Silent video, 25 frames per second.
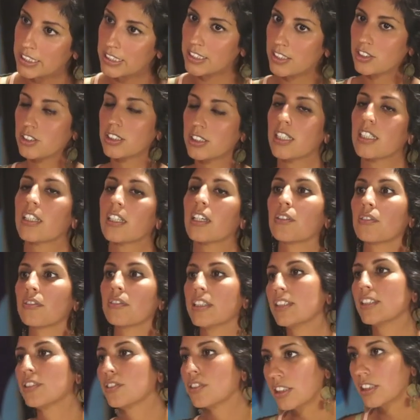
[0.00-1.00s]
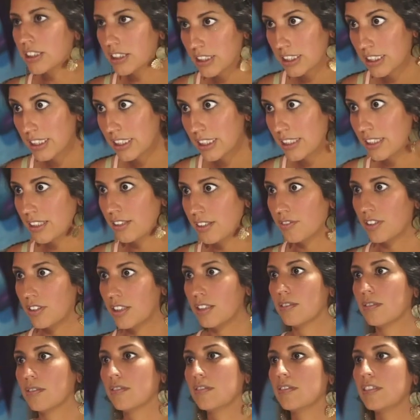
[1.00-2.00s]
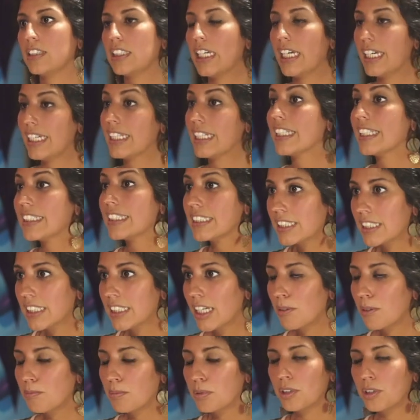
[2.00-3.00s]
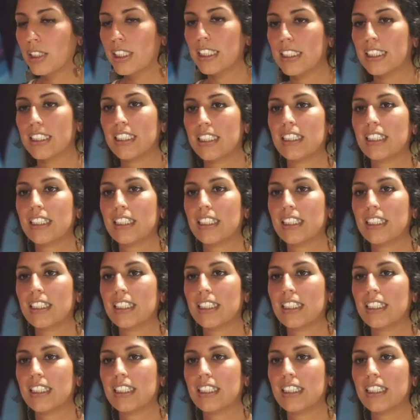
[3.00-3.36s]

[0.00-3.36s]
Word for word: There's not a lot of resources to even take it to that point.